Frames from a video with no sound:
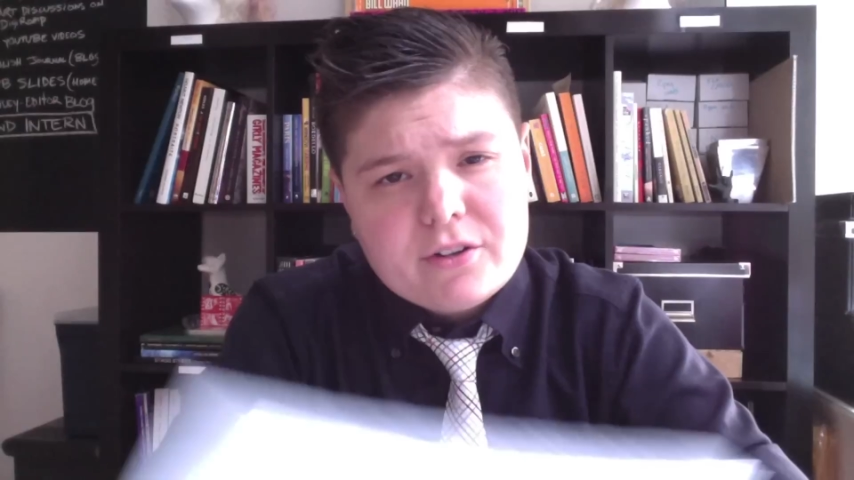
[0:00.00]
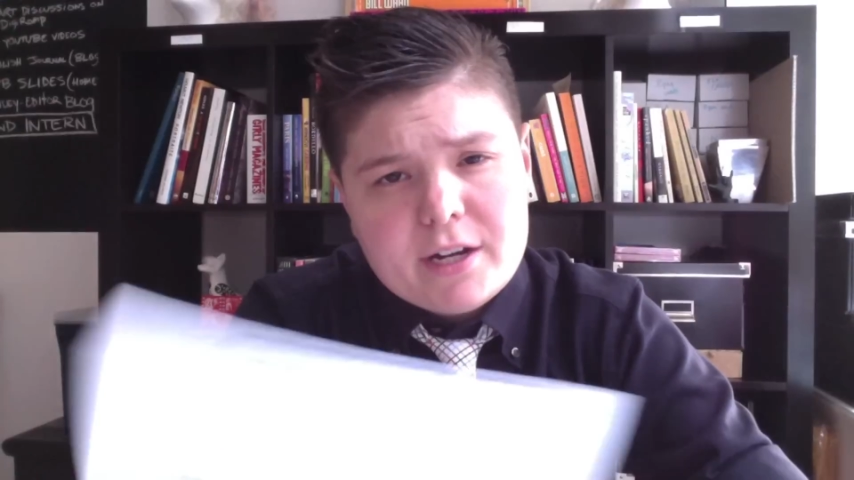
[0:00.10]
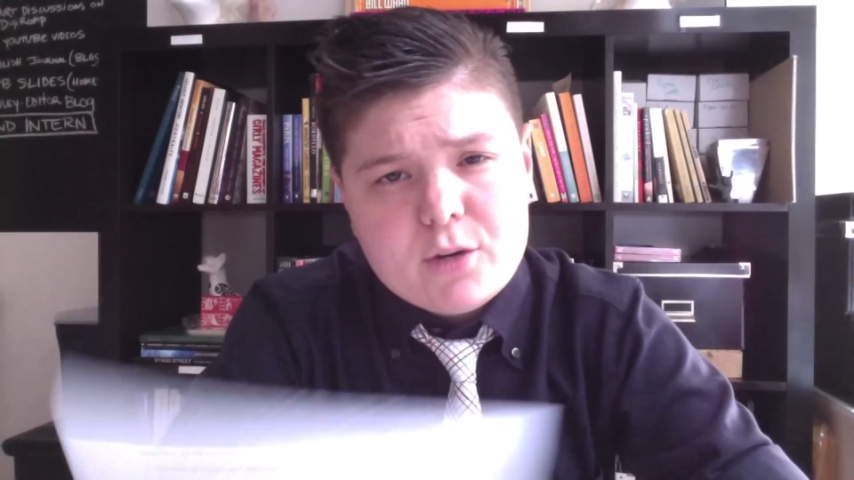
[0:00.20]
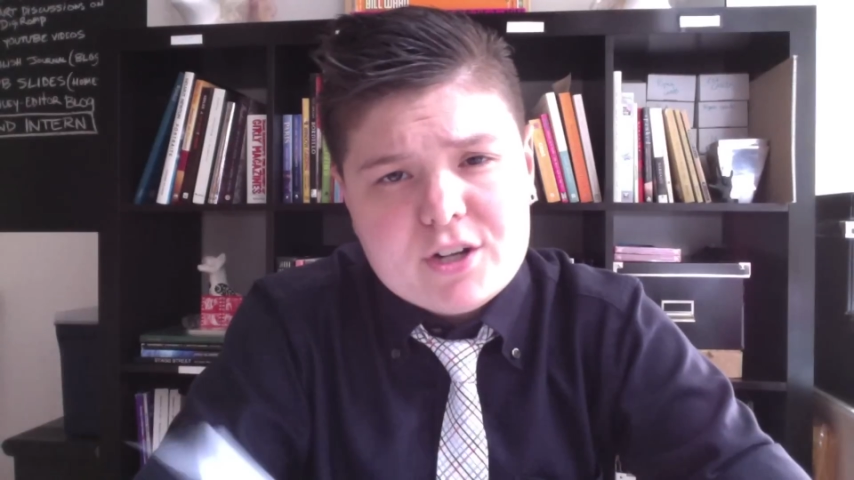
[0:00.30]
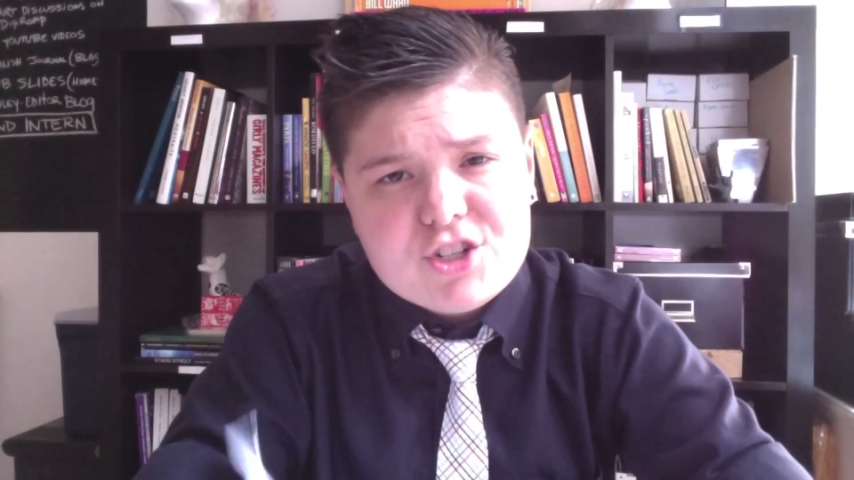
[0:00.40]

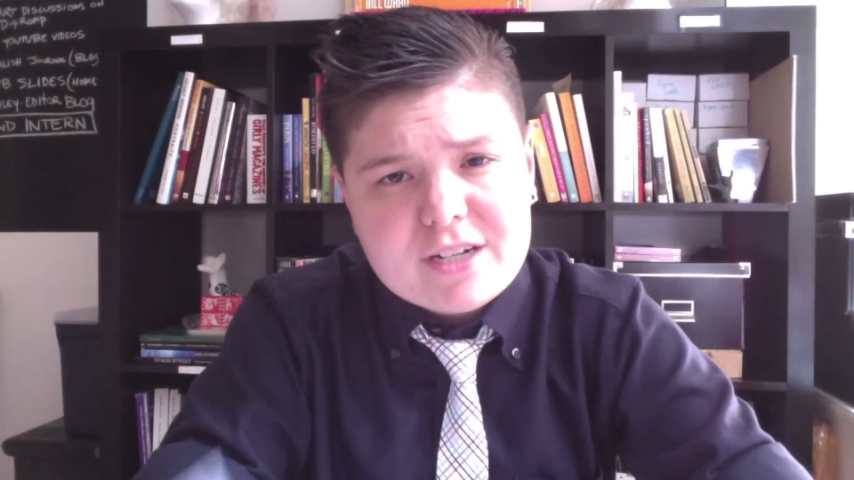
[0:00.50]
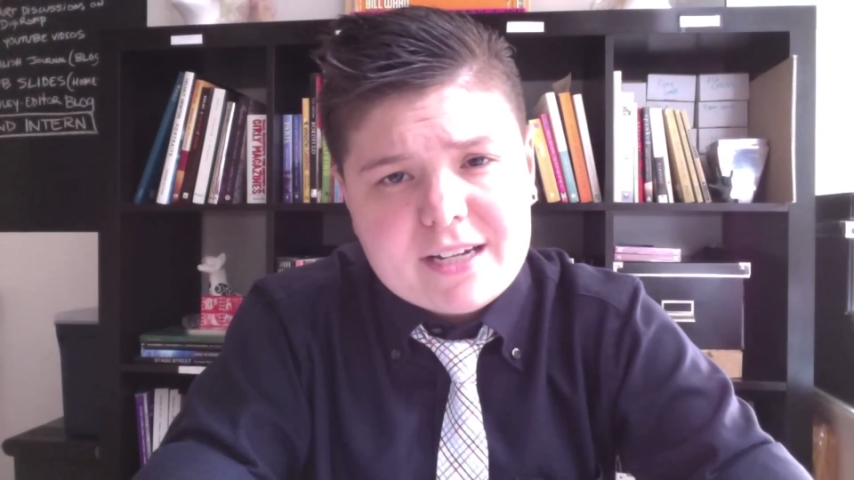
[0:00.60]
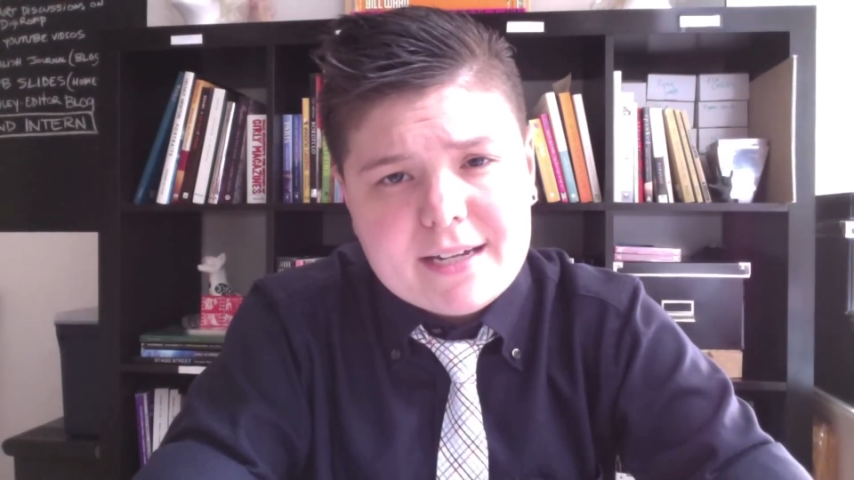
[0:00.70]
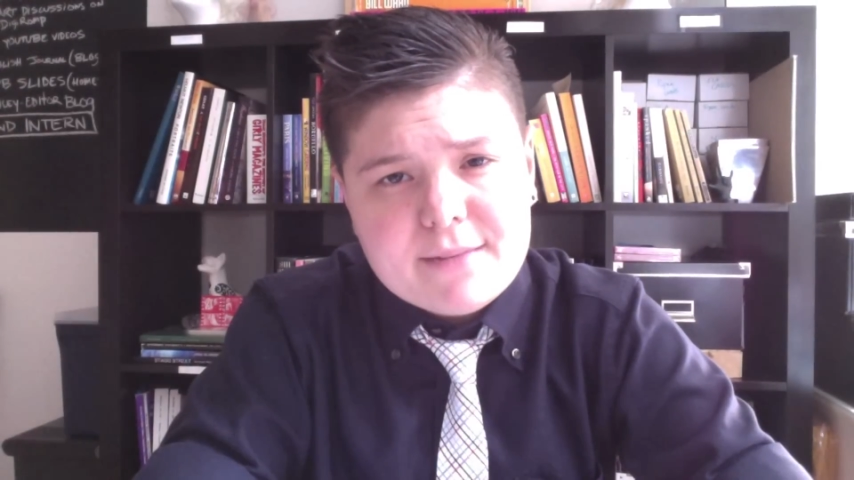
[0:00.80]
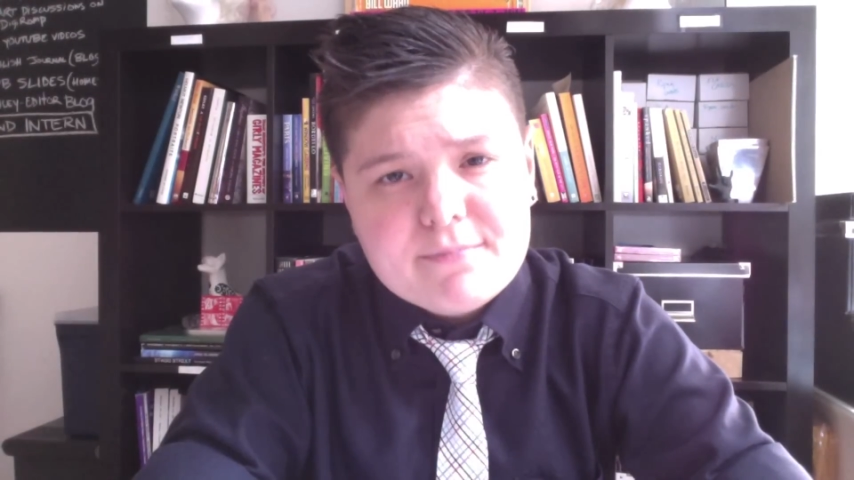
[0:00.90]
Great question,
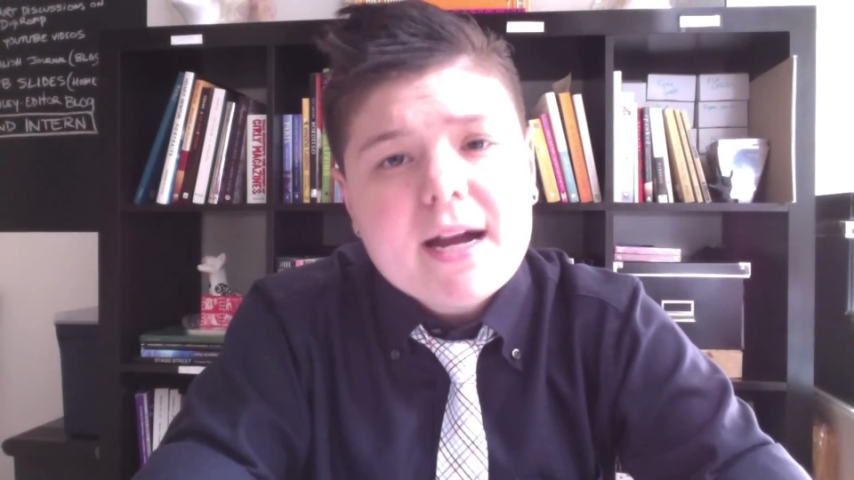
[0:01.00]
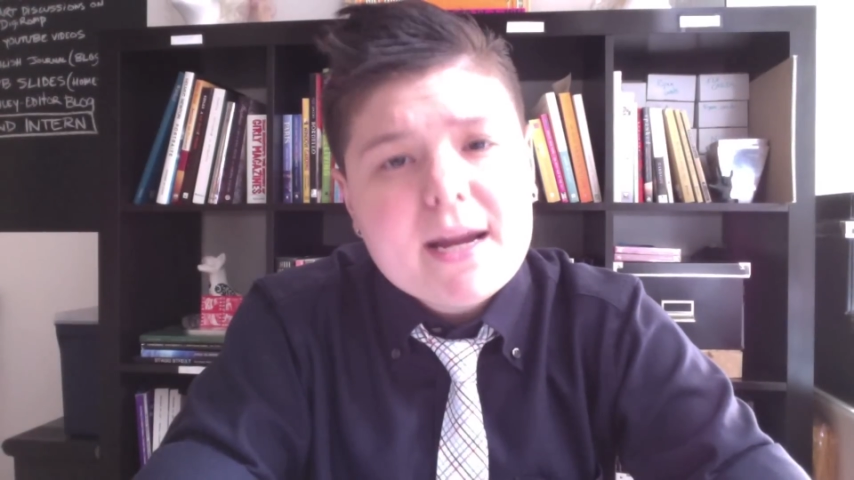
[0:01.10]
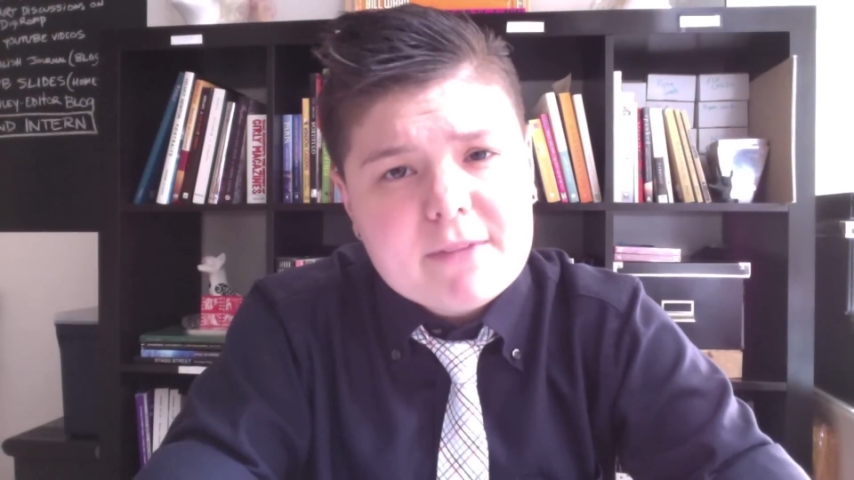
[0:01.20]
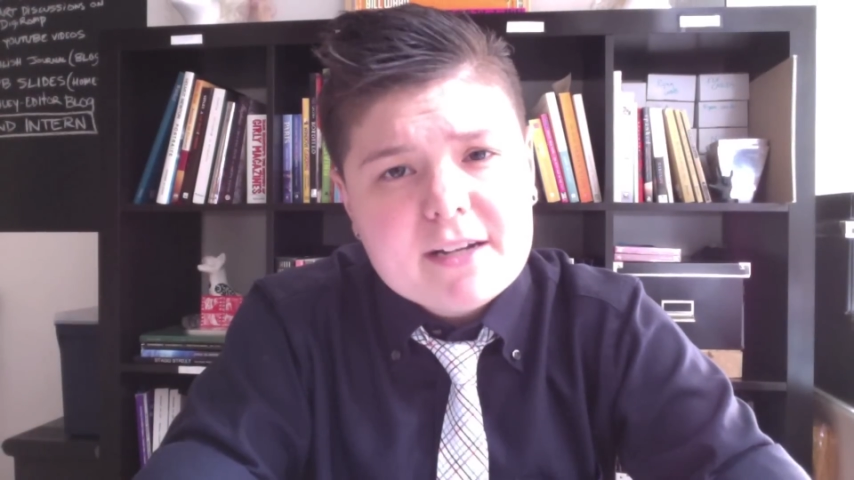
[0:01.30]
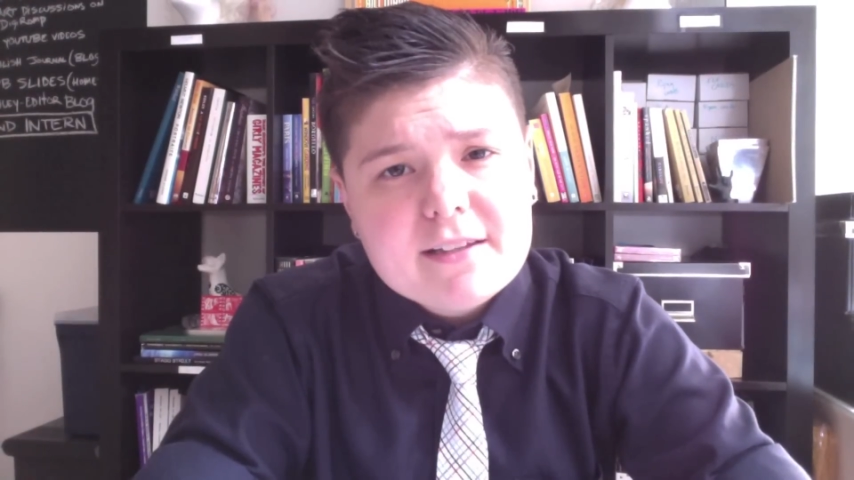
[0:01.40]
Kim. I'm going to